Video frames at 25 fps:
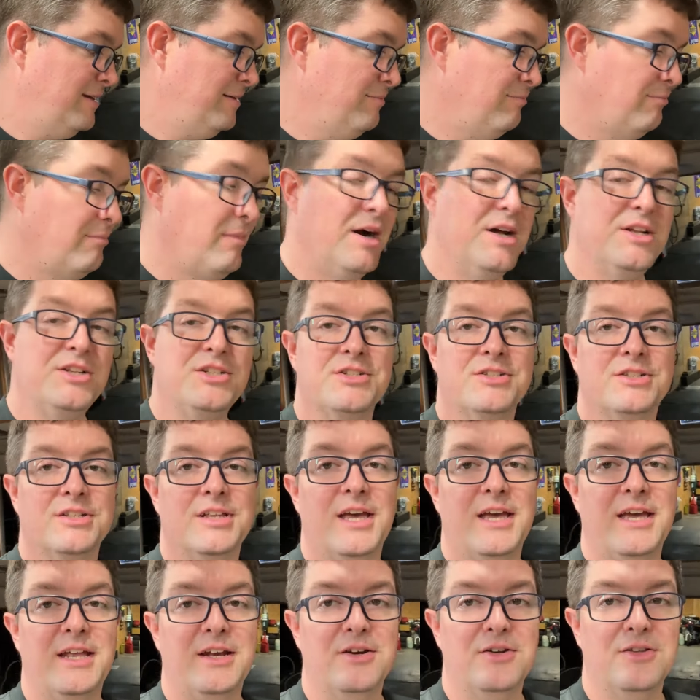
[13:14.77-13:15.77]
much
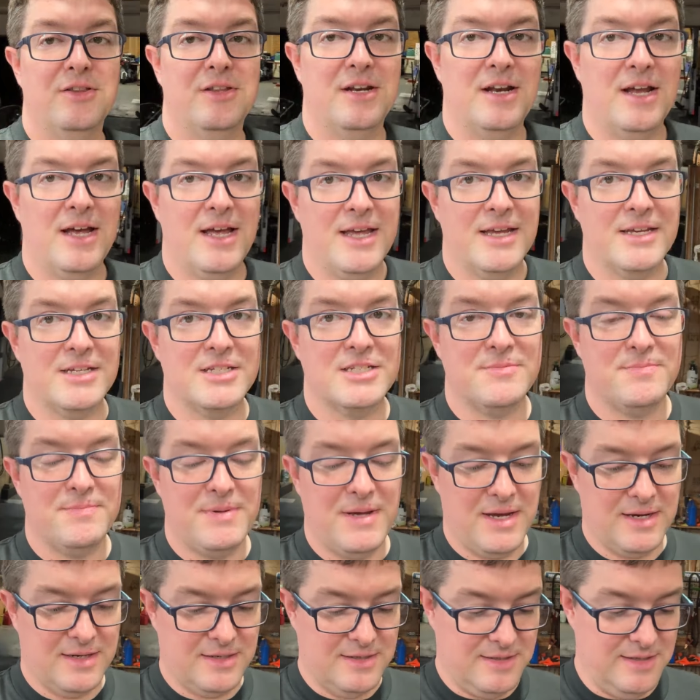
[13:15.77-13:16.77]
later than I
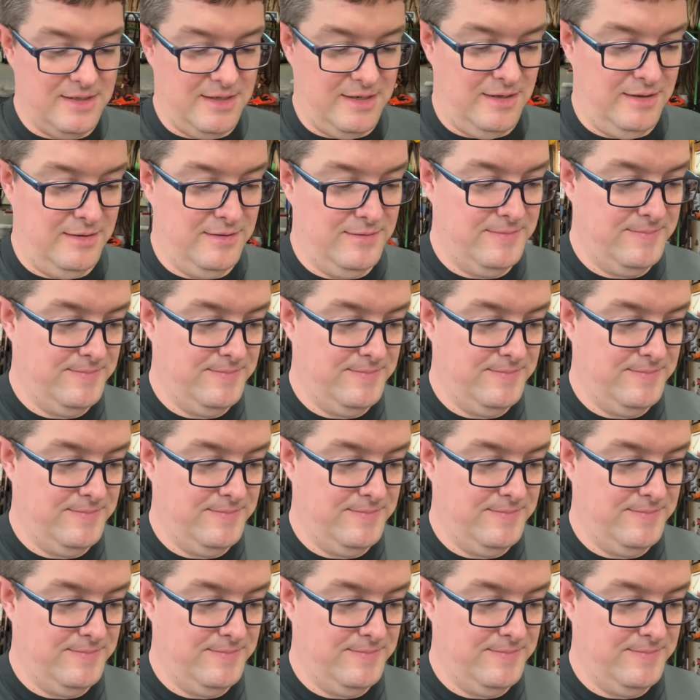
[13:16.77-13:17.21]
expected.